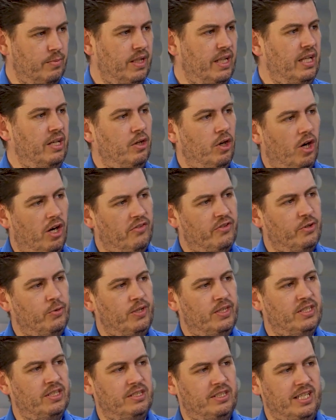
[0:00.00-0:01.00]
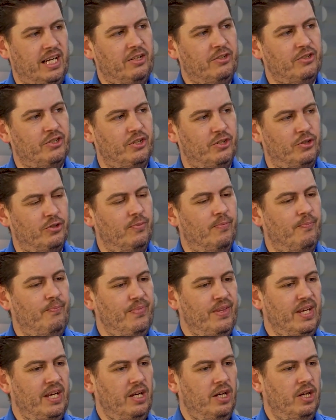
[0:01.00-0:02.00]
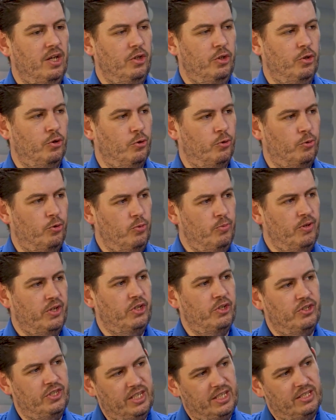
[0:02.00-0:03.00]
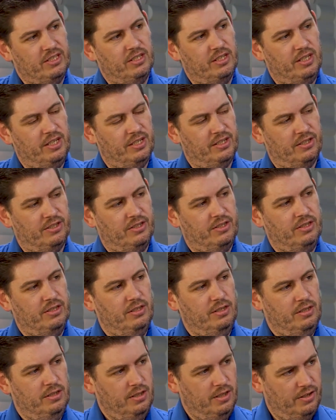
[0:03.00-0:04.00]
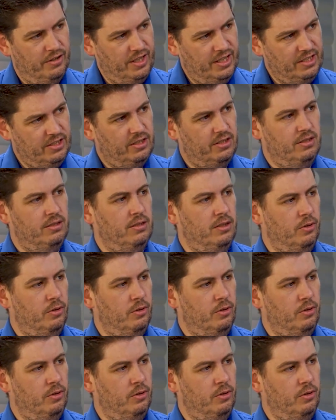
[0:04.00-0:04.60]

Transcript: And then afterwards it tells you your room acoustics is this,